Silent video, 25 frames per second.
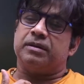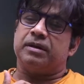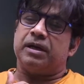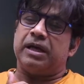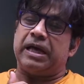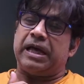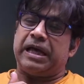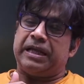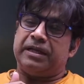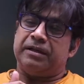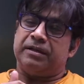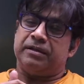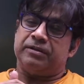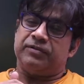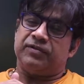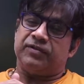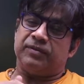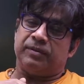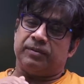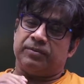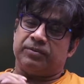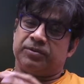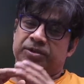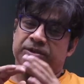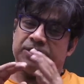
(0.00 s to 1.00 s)
and
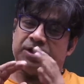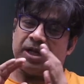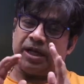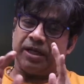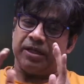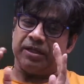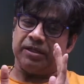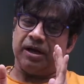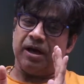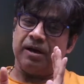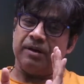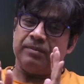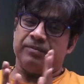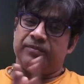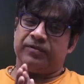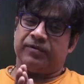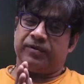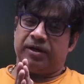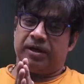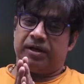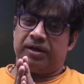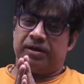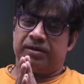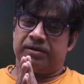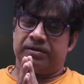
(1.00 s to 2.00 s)
some of the diagrams
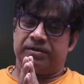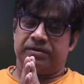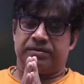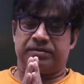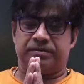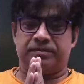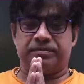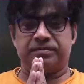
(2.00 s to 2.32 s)
are